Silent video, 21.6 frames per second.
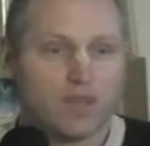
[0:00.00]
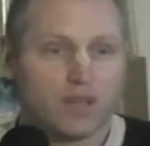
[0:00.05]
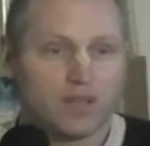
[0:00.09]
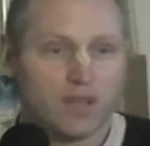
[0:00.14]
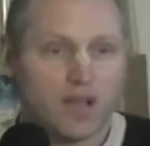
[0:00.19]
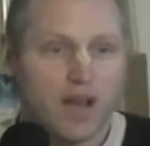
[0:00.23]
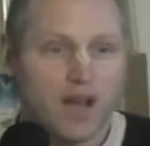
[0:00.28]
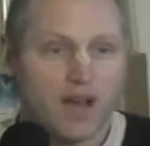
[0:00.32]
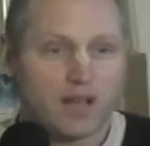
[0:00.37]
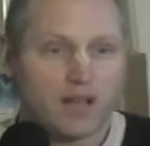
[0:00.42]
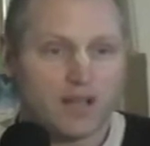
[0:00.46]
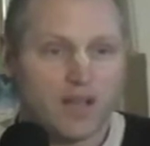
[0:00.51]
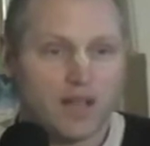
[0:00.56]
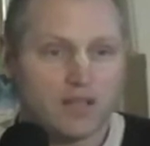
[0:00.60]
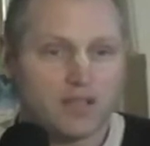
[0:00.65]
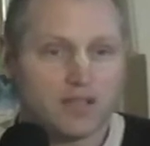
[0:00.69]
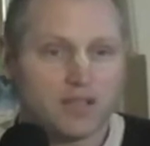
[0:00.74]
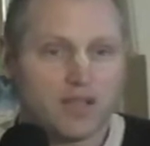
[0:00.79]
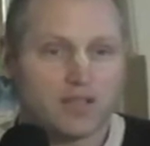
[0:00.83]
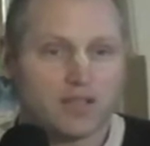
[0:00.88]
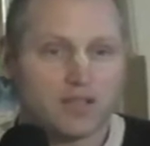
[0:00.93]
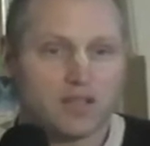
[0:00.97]
Yatagya
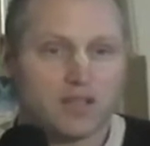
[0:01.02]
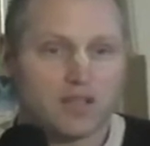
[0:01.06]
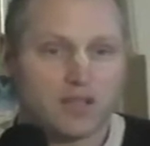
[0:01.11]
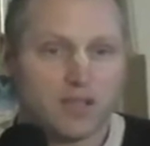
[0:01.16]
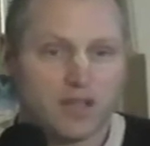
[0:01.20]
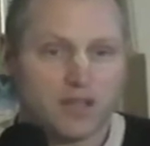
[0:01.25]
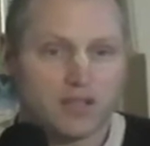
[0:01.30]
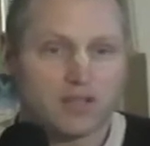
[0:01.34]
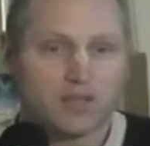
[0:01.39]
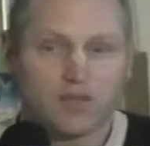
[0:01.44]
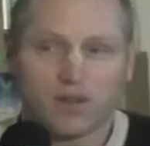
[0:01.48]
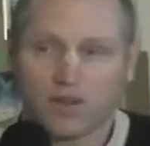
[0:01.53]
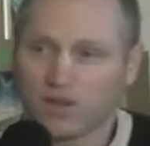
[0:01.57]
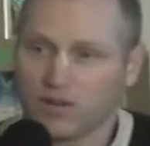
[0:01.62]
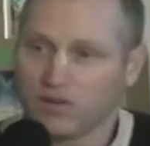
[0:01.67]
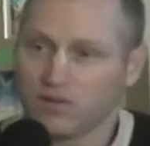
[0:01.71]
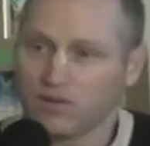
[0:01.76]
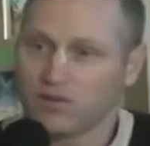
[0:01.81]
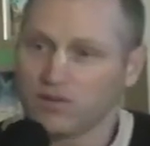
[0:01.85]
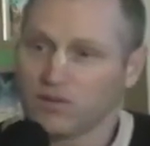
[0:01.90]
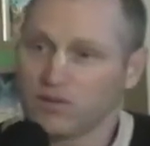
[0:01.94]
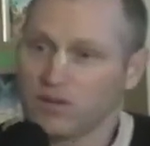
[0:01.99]
Sasi
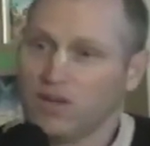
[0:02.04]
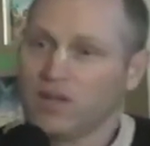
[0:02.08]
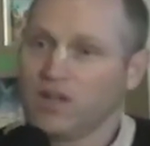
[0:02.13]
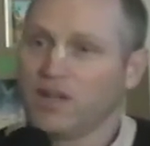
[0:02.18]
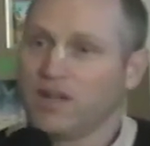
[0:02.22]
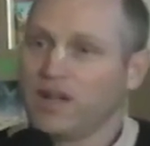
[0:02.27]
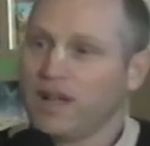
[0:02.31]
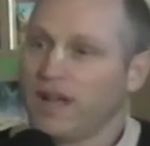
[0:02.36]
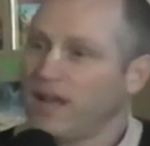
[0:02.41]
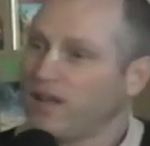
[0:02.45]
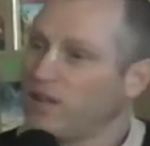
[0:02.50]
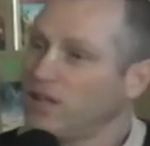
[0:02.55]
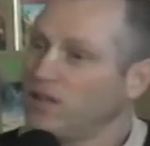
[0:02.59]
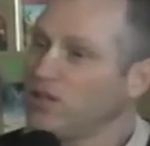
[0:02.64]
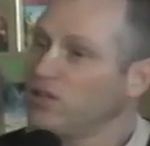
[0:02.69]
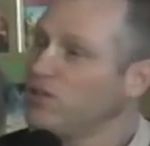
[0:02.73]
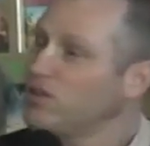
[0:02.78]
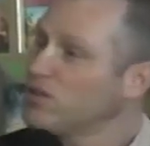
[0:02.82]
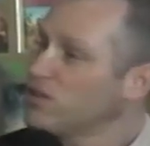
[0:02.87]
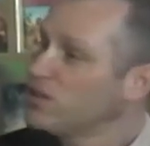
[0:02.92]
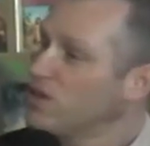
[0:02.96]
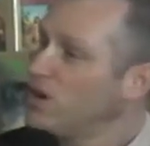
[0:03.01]
Tachtrinu. And then
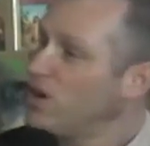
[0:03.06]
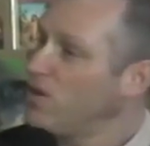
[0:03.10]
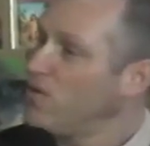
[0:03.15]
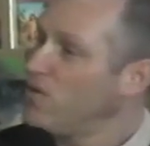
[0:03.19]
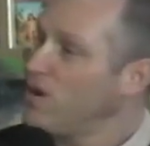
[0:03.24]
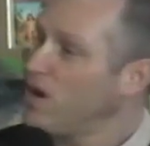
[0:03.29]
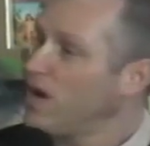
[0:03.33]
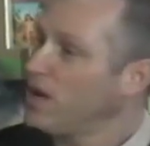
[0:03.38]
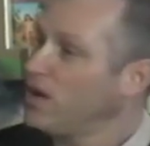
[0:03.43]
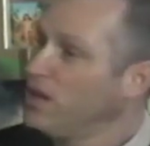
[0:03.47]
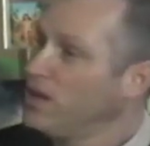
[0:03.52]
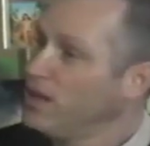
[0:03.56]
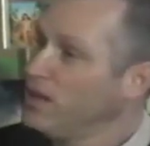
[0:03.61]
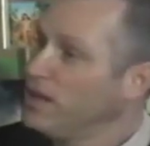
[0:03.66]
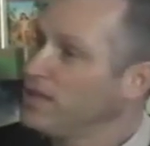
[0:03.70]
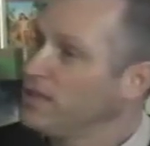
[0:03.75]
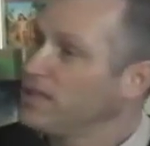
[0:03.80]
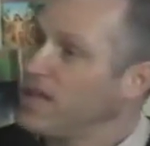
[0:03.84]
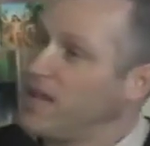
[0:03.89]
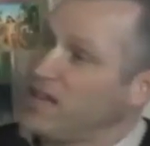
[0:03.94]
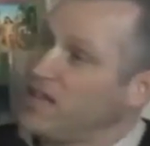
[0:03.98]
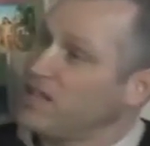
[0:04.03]
you just go
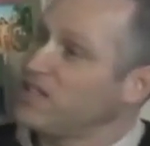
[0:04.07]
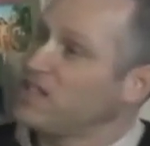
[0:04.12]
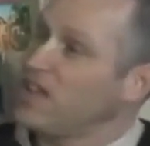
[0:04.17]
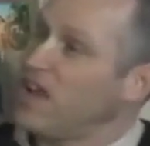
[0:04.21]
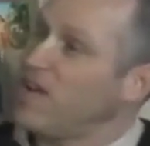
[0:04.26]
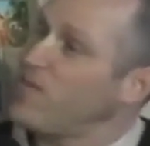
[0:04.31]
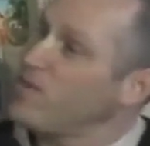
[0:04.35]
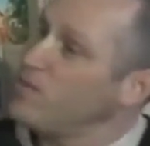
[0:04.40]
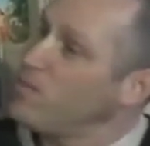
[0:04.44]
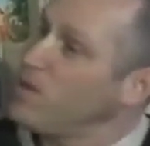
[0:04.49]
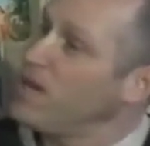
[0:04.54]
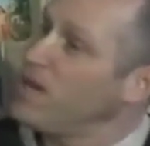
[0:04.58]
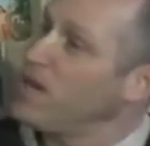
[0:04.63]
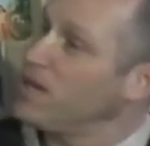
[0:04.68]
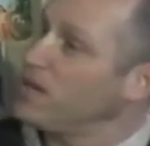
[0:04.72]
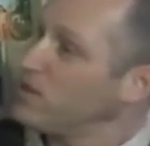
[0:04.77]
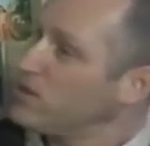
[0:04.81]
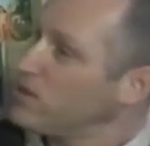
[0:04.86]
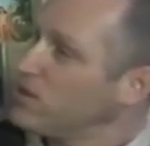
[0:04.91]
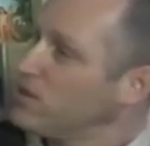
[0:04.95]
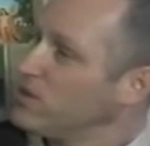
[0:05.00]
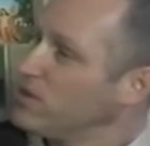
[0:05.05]
on. Take you 7
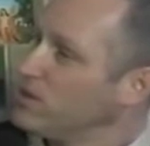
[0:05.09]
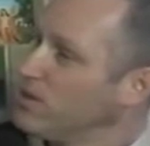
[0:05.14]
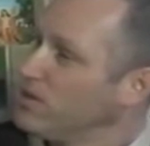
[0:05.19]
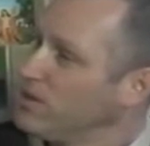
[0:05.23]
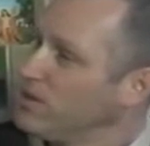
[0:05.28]
minutes.